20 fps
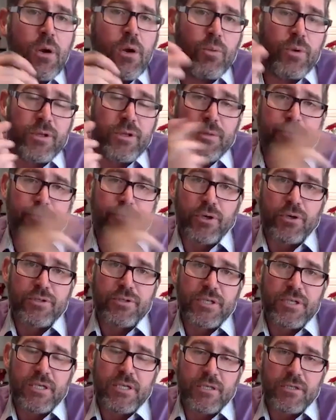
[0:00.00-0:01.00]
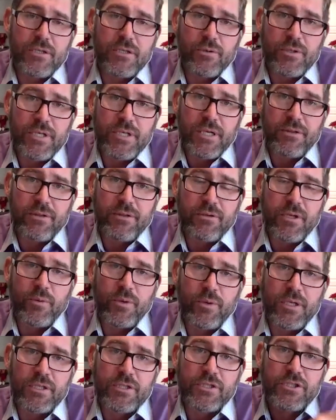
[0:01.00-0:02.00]
with the proceeds and do a
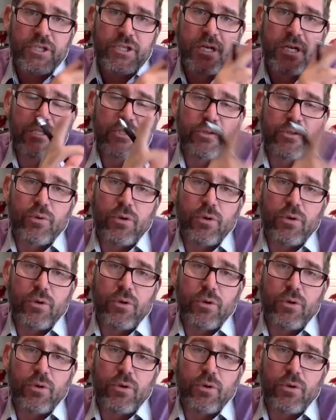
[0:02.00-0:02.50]
1031 exchange,